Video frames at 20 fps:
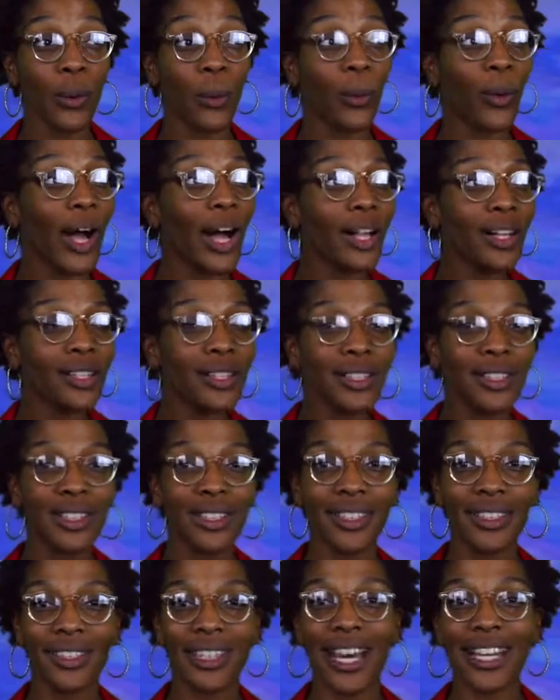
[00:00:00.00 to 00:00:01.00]
Well,
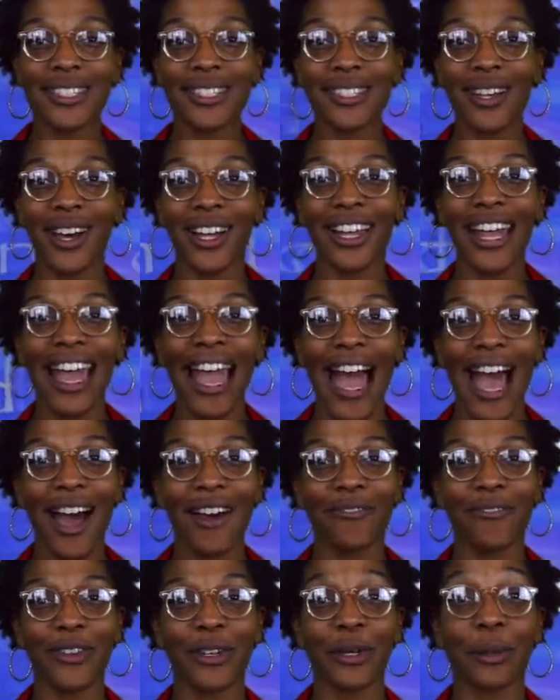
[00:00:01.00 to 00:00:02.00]
that's all I
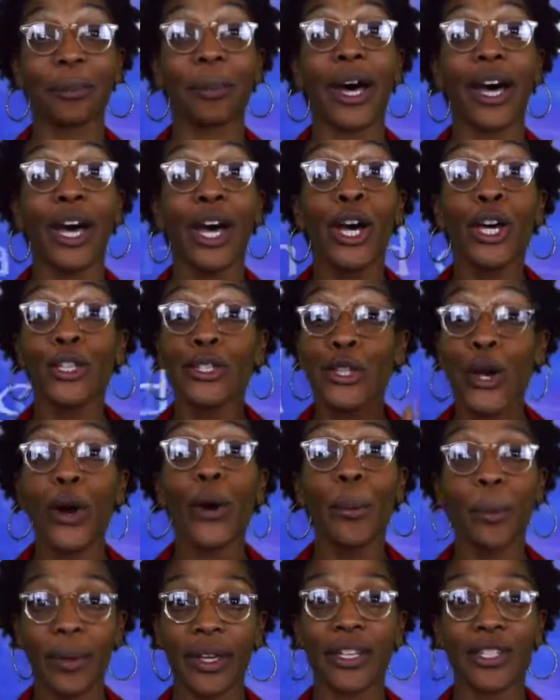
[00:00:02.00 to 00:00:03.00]
have for you, but
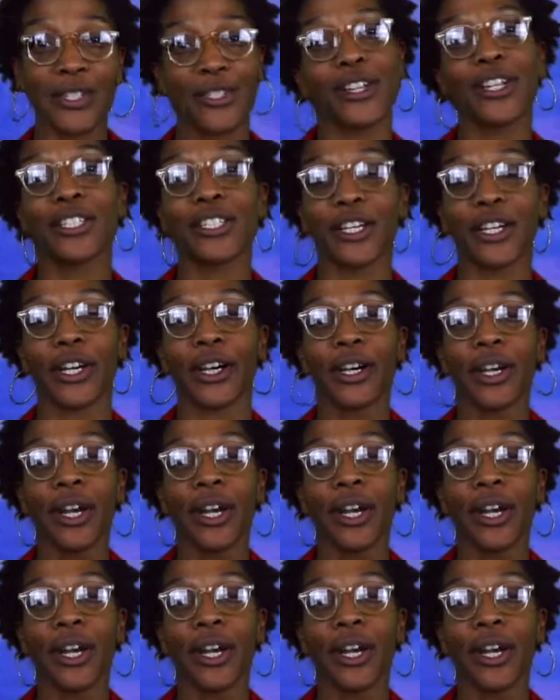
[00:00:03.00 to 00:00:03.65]
don't be a stranger.